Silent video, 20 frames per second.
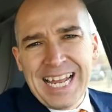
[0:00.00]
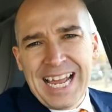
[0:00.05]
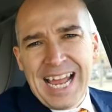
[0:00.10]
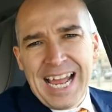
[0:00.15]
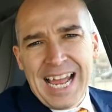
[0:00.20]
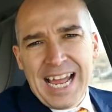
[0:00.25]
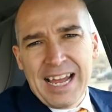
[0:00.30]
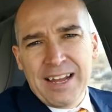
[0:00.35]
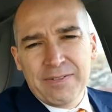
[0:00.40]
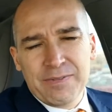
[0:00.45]

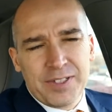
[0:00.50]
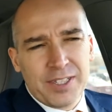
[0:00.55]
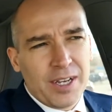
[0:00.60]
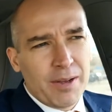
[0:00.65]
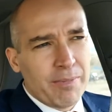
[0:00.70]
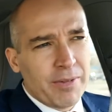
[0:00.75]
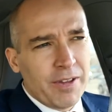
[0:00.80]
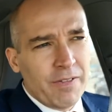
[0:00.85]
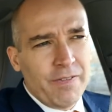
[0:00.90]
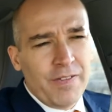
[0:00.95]
have
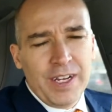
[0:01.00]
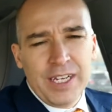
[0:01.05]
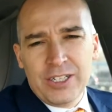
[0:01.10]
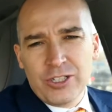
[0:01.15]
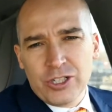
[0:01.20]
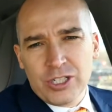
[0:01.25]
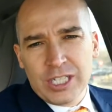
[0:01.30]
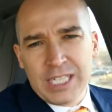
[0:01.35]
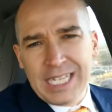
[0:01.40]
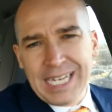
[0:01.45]
some of the
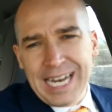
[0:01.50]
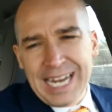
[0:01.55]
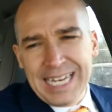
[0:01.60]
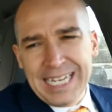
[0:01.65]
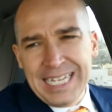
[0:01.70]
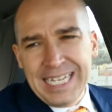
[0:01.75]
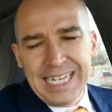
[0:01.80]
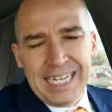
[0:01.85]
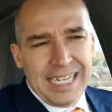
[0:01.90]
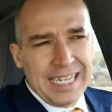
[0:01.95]
features that I
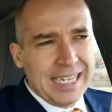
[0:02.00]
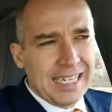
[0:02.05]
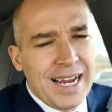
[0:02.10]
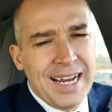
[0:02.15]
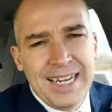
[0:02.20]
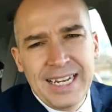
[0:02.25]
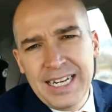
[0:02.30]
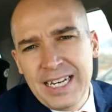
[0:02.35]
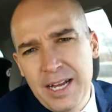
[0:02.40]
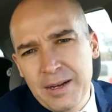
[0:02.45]
need. I
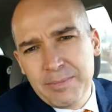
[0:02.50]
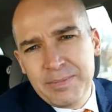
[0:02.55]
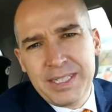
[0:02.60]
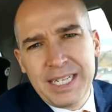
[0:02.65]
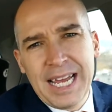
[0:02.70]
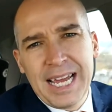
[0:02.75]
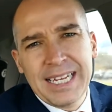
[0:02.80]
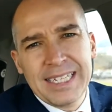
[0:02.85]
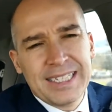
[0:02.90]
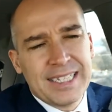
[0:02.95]
ended up
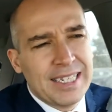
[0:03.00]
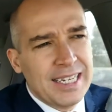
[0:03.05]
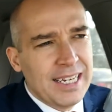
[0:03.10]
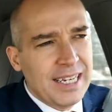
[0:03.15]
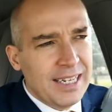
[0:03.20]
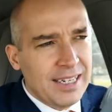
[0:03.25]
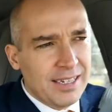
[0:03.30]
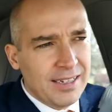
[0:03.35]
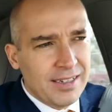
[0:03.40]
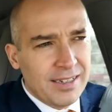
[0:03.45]

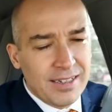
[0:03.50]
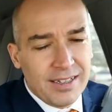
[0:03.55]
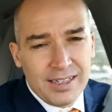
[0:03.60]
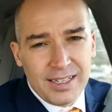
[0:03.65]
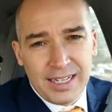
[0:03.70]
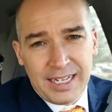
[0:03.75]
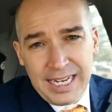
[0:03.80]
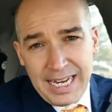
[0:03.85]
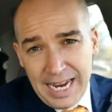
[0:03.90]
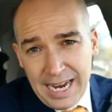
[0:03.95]
testing
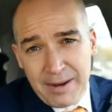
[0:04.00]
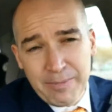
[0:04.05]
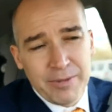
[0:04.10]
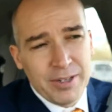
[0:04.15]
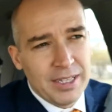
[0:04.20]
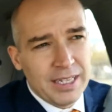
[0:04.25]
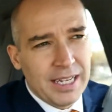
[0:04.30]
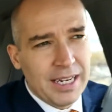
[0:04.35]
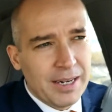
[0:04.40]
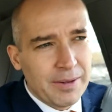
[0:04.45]
the
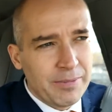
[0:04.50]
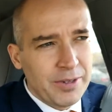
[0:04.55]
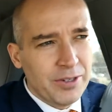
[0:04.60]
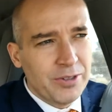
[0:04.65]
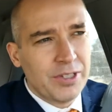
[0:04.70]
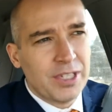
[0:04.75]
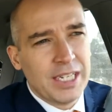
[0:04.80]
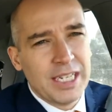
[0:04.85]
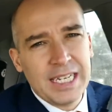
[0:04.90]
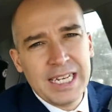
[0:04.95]
camera that I'm
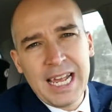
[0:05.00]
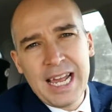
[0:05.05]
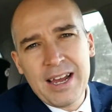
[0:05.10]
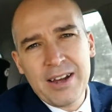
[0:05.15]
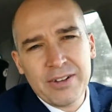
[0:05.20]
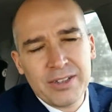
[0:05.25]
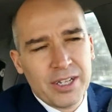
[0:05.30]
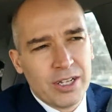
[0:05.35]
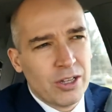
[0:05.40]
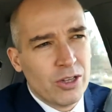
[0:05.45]
using now, the